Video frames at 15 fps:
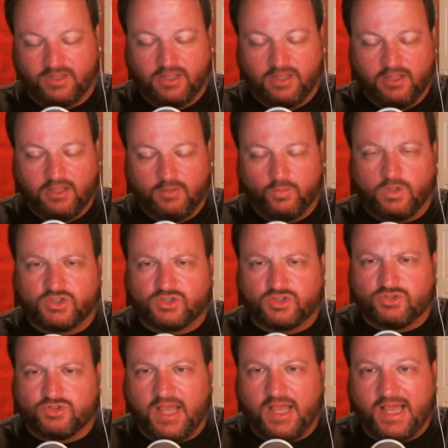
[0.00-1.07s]
we'll
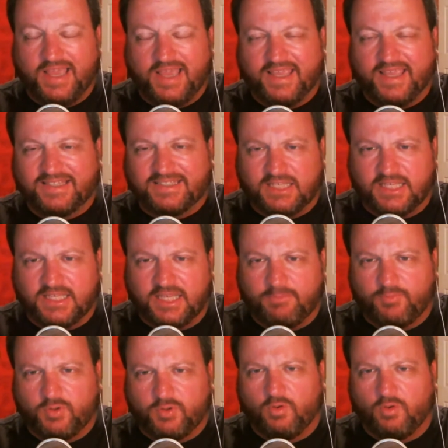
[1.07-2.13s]
try and keep
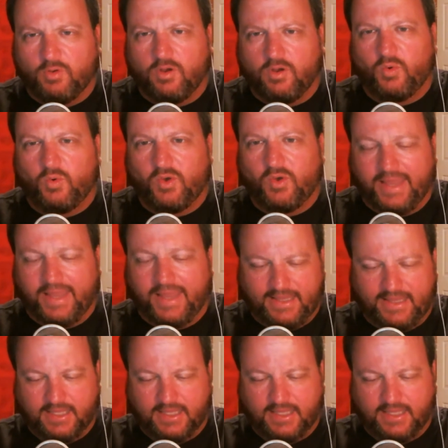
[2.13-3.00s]
you awake.